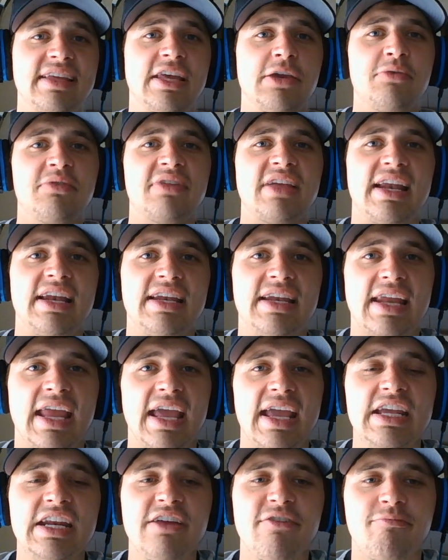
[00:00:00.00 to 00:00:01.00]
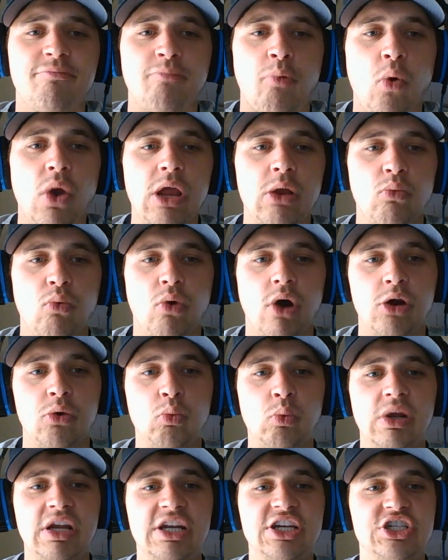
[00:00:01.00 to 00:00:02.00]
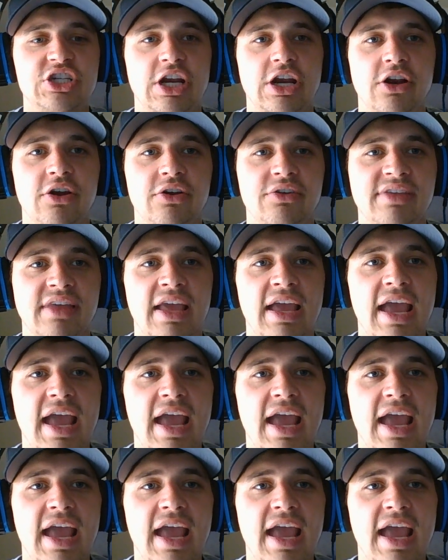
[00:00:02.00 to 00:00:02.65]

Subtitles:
He was at negative 0.1 win shares,